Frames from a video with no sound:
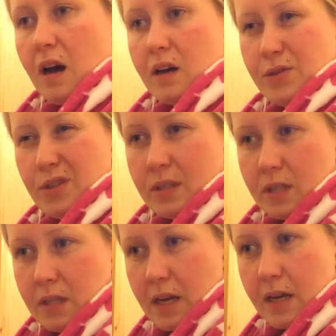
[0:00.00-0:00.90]
I
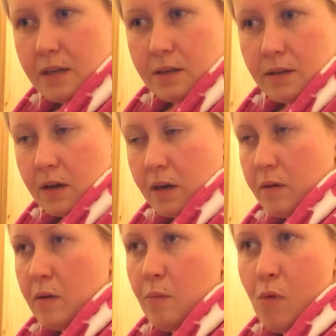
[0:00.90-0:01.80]
just had a
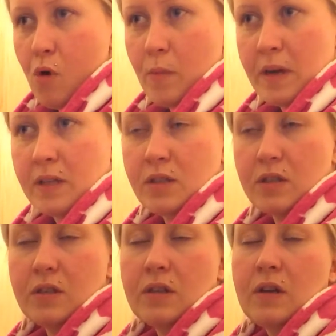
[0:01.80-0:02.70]

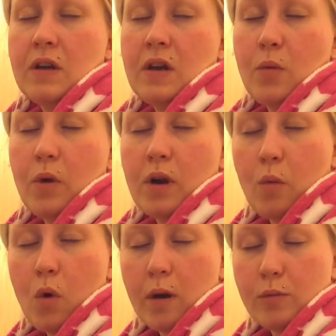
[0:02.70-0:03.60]
moments when I
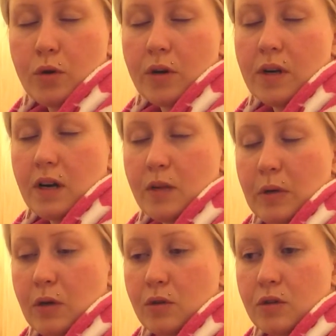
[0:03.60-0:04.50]
woke up during the night,
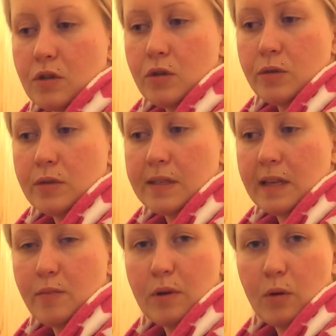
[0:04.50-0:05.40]
because you
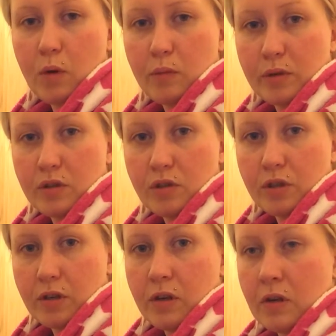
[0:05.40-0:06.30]
sleep in a one
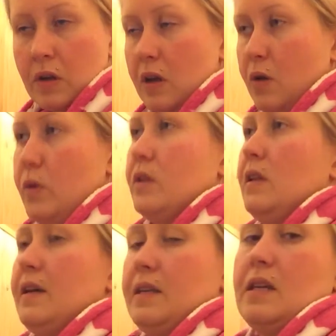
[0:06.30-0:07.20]
position with
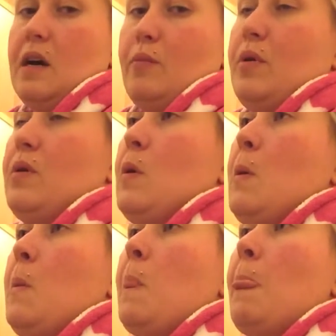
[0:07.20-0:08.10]
legs up,
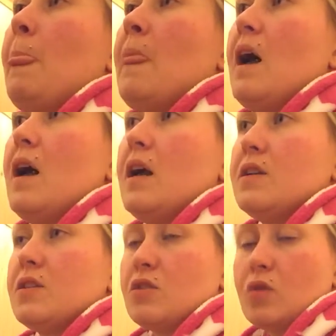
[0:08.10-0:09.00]

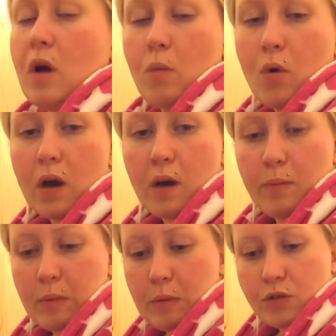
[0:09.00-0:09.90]
and so I woke
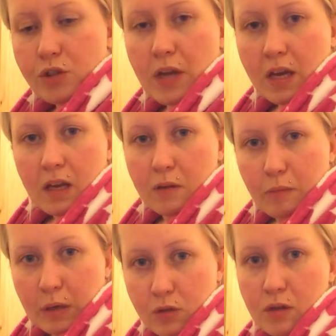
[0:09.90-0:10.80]
up shaking
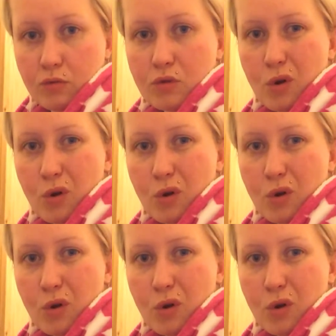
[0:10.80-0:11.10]
because I was